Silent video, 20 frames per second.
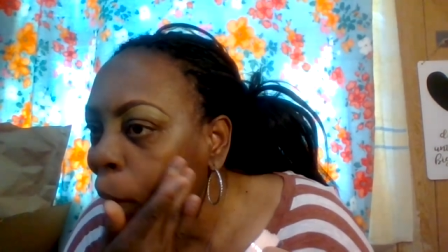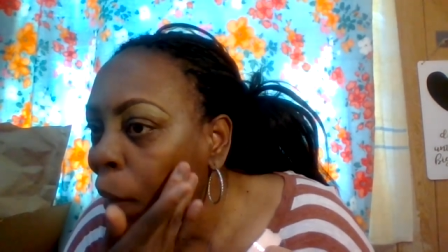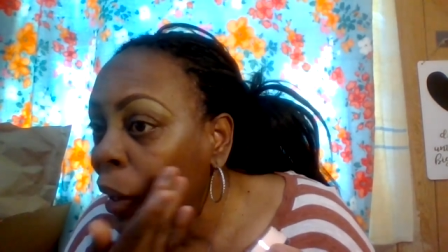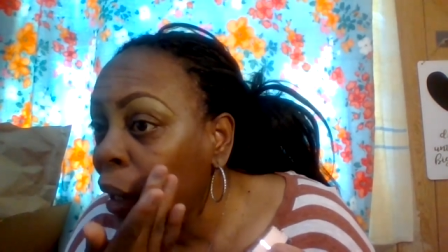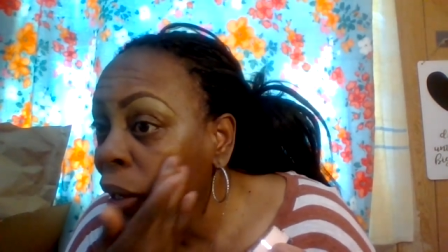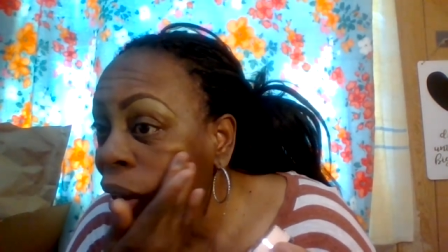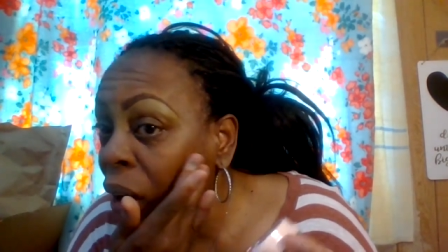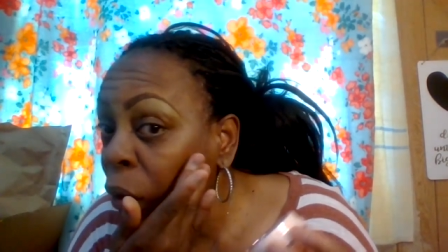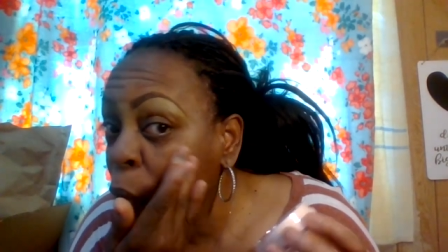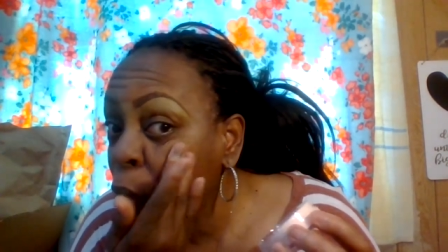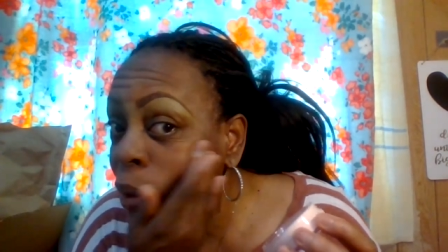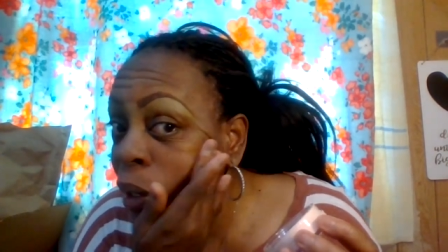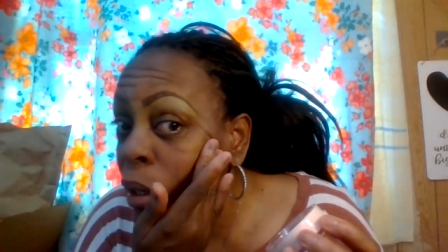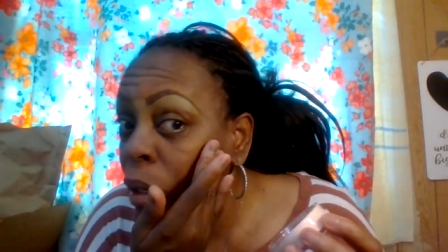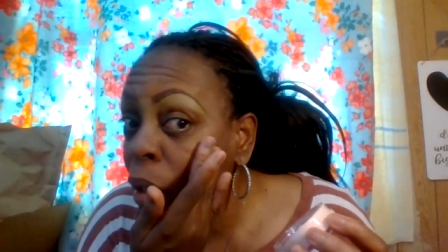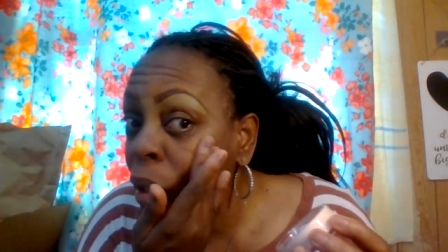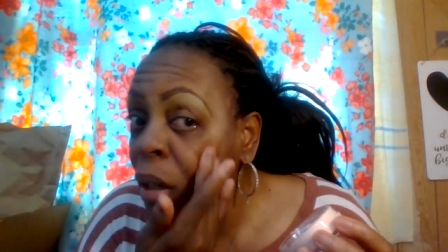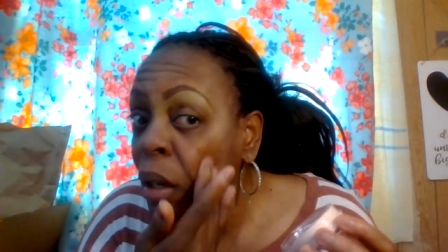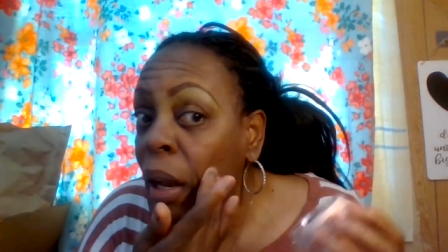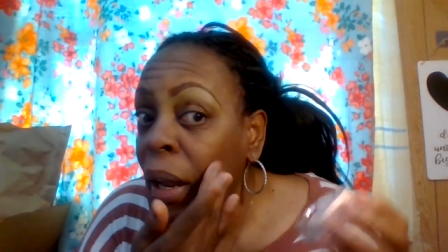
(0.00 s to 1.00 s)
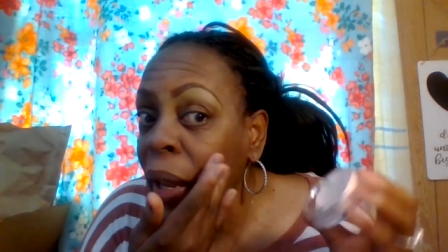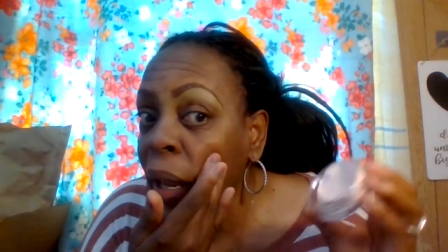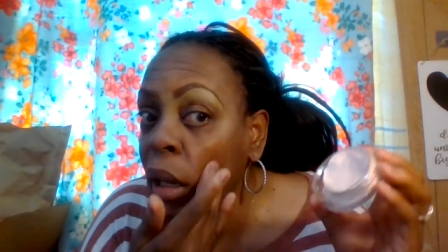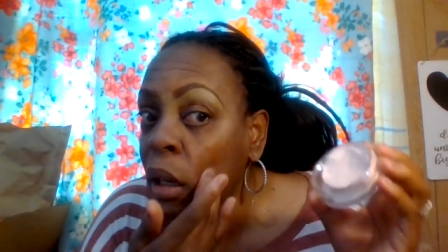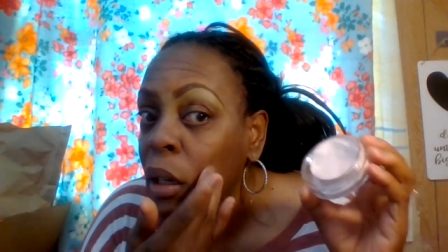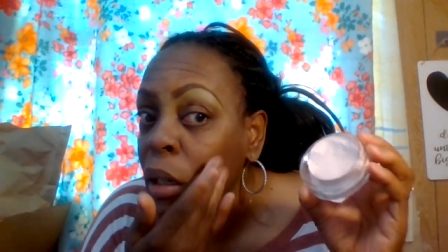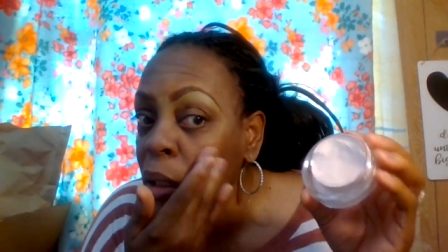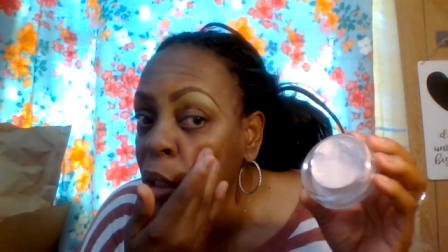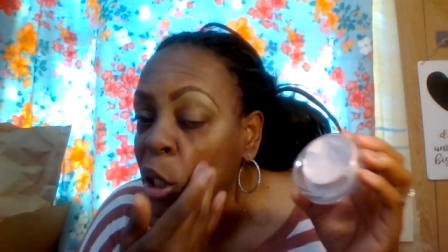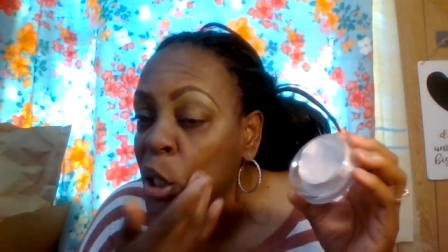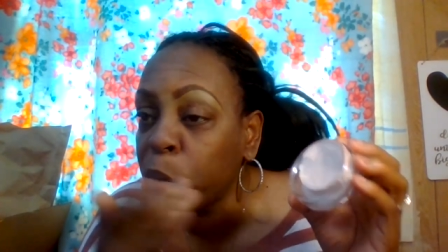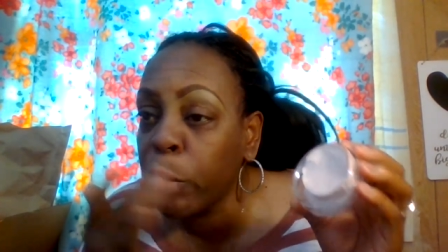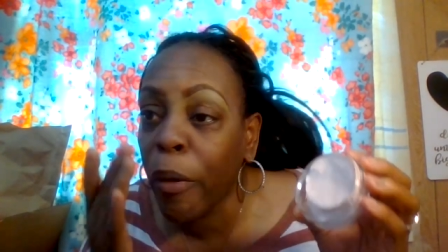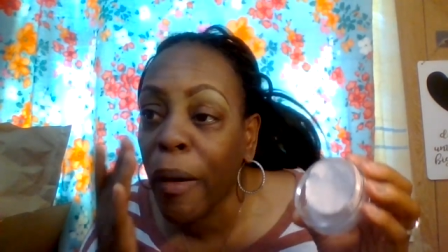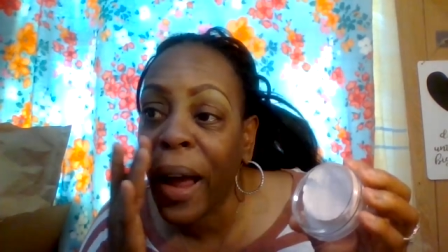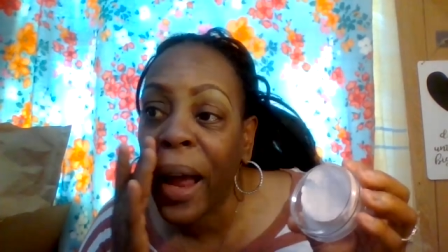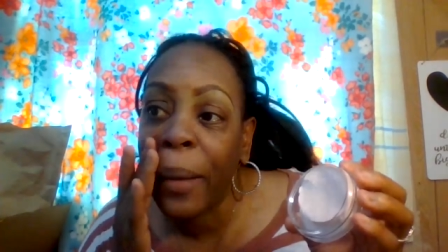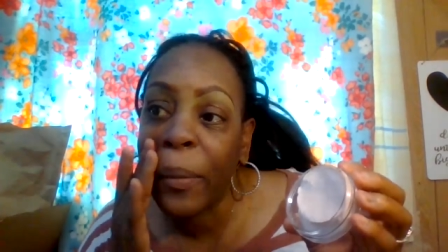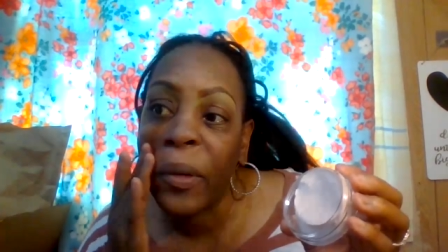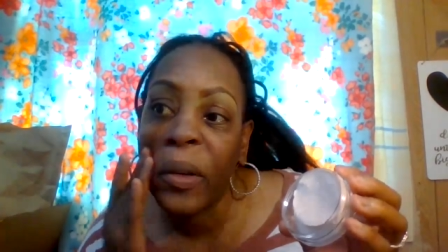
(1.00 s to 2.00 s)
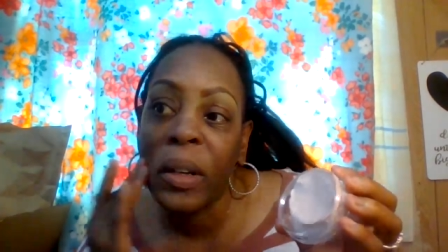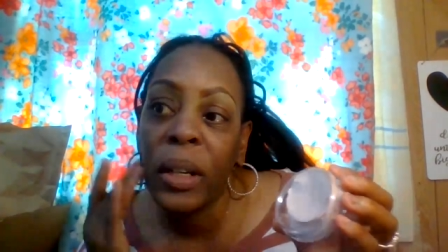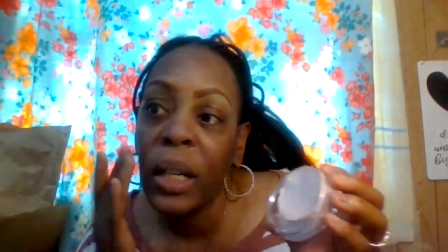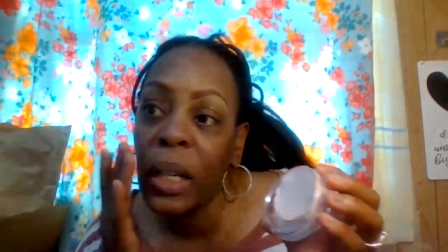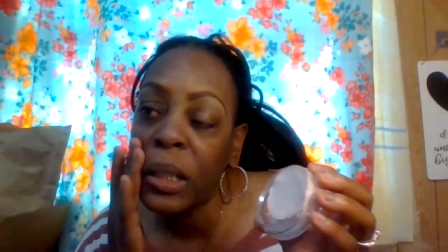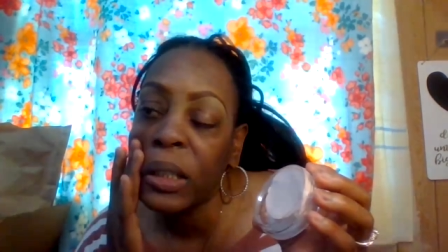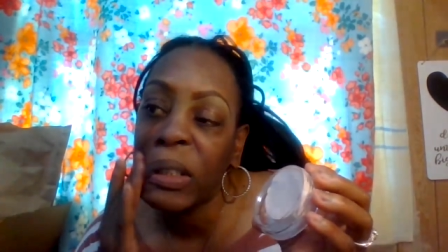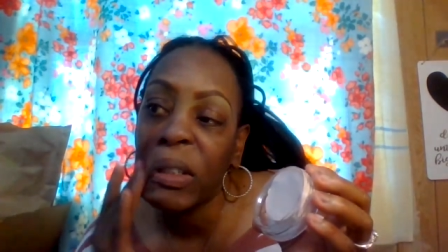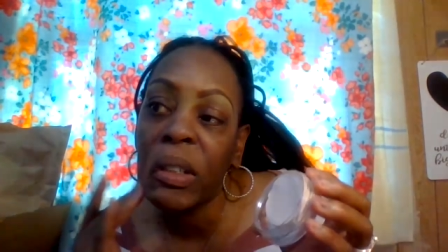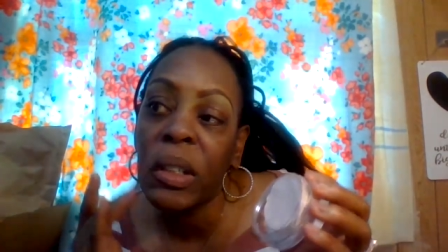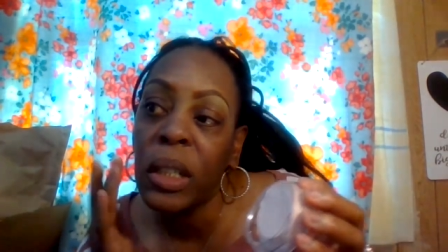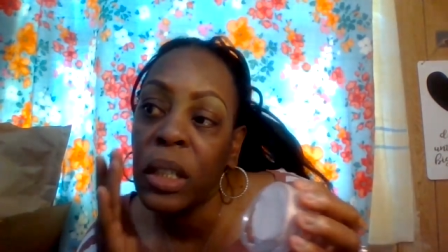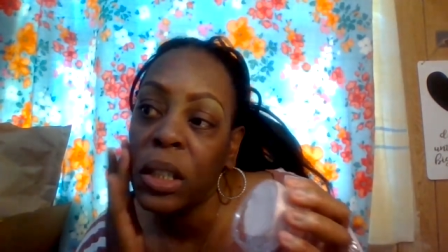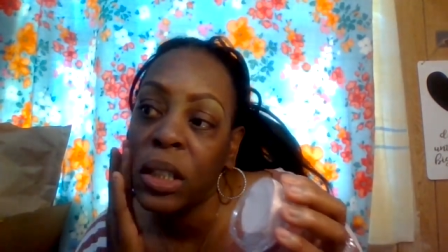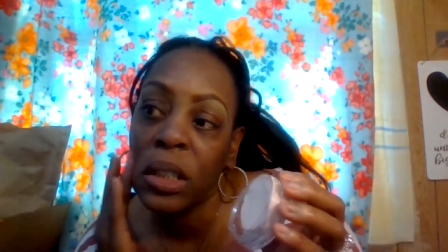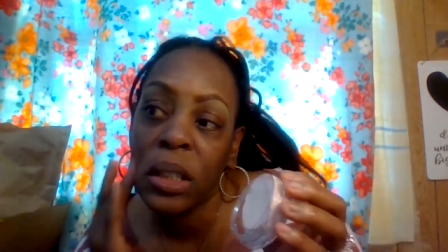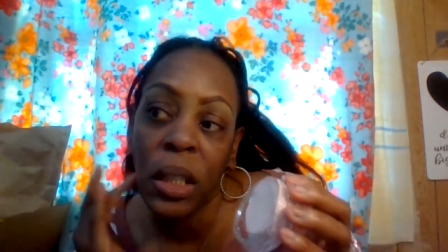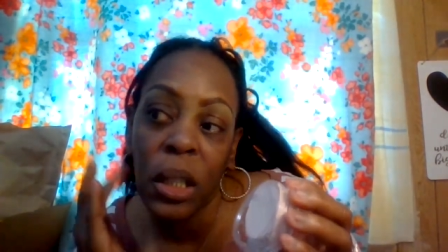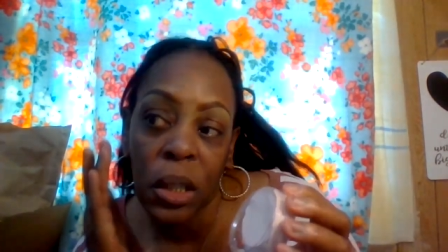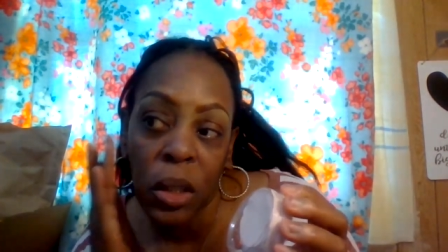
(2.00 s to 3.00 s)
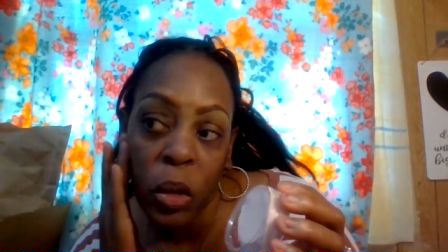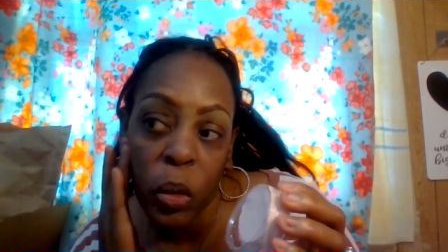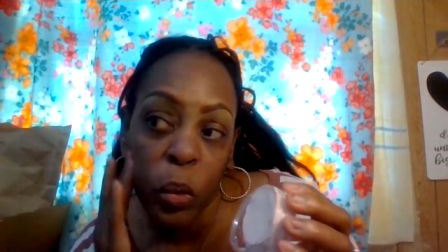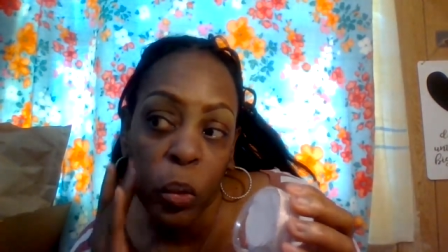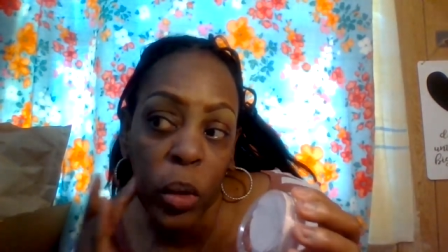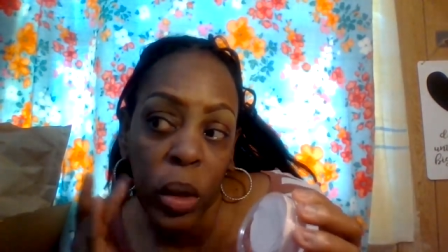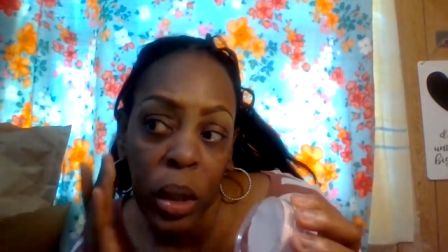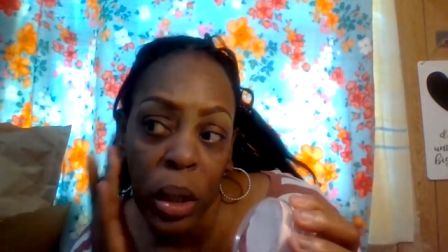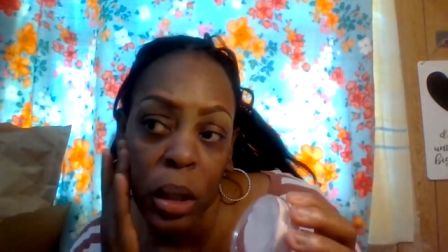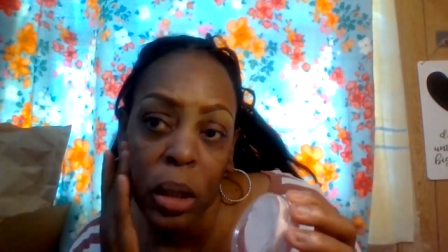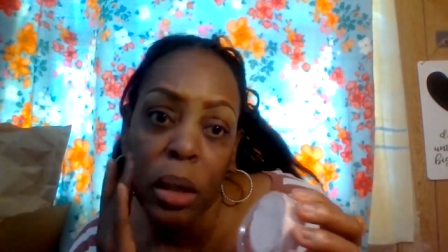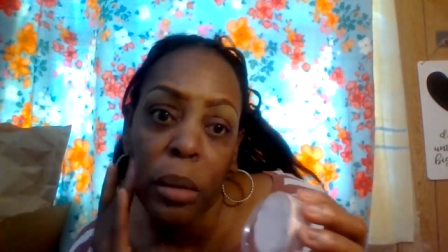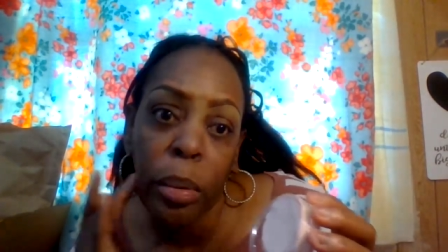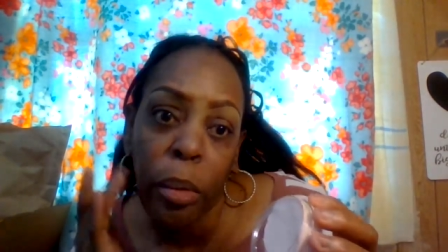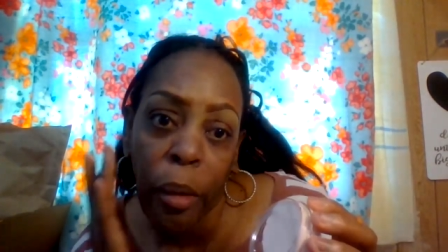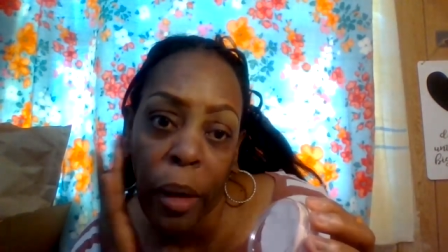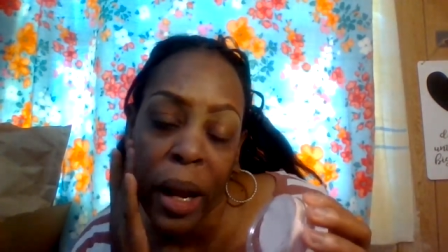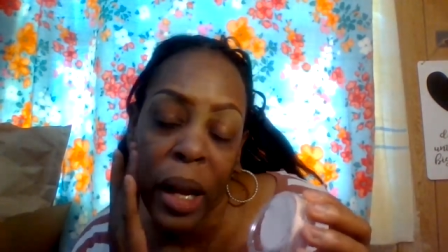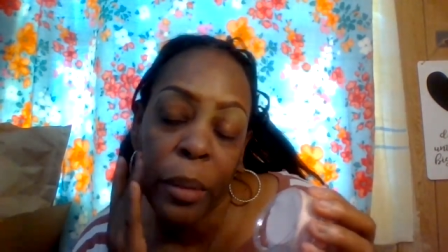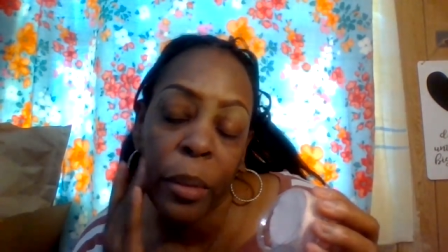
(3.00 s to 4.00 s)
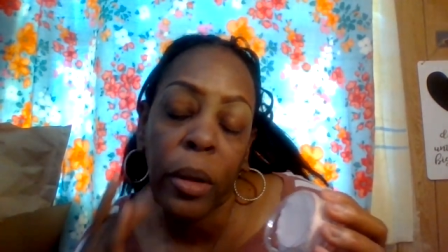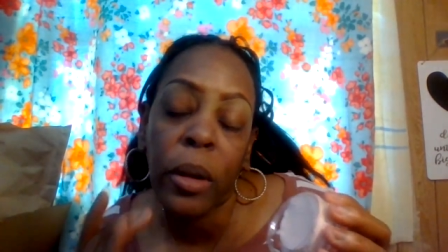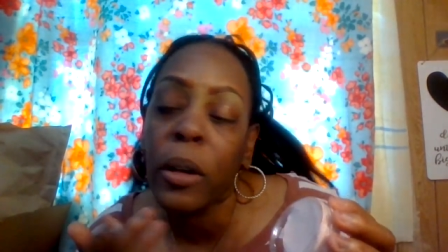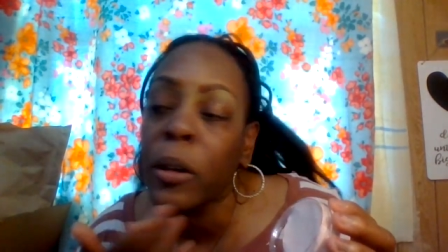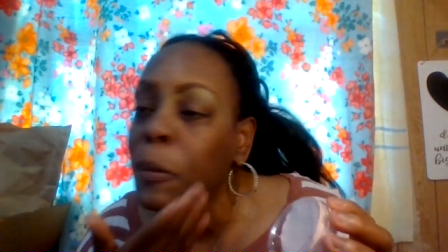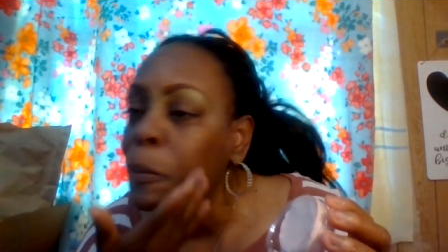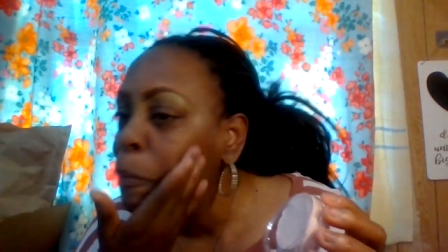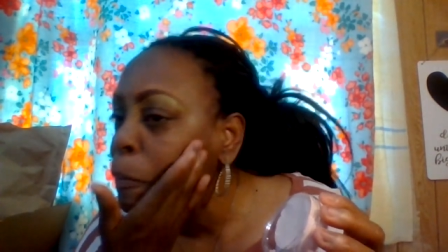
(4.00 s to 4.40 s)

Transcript: and I really like this primer it's it's just a really good primer